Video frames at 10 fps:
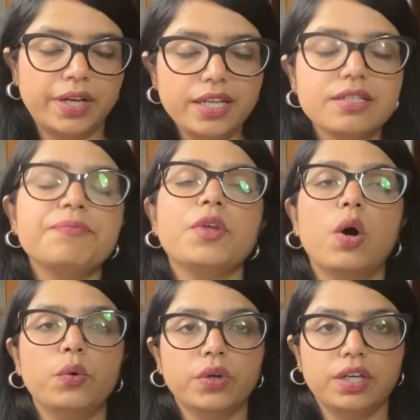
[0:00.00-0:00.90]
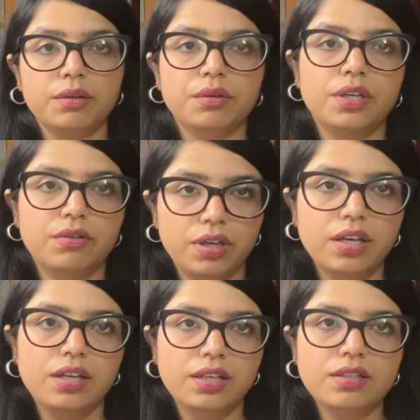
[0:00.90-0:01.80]
Right? Okay. Okay. Okay.
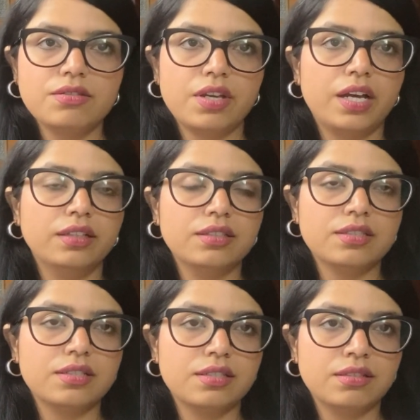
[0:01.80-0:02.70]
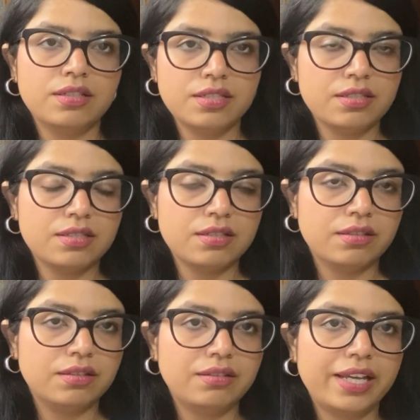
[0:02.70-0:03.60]
So yeah, this this is
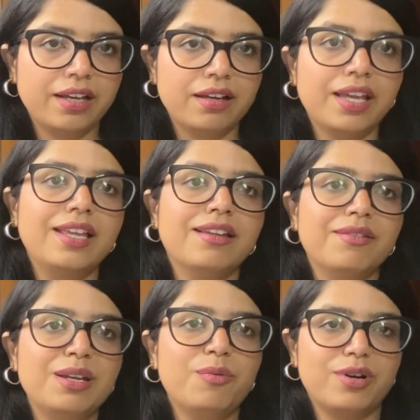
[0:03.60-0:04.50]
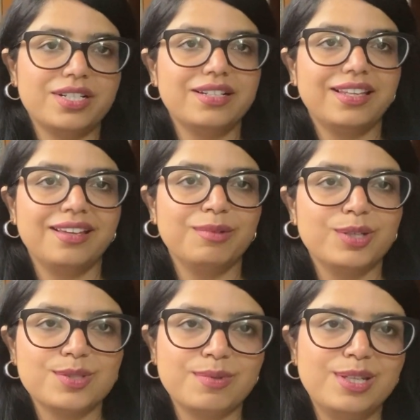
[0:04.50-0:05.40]
like again an important thing
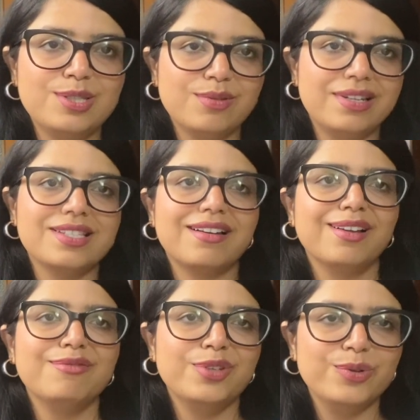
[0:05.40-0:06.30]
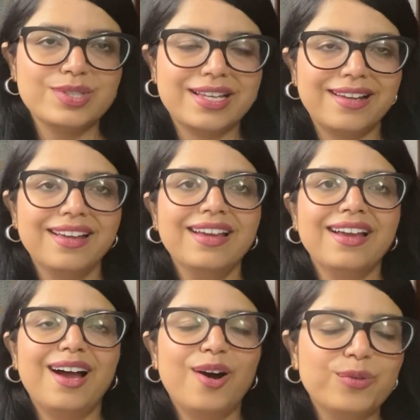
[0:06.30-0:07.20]
because many students are confused that
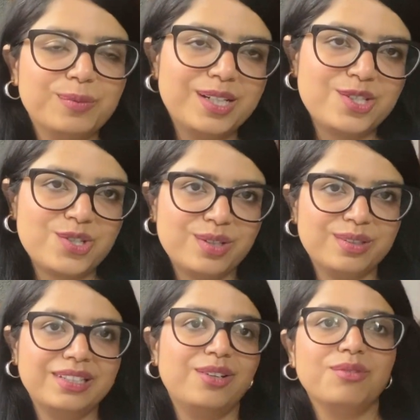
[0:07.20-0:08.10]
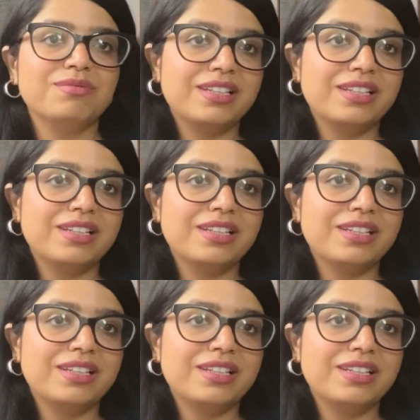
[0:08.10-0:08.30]
how much you know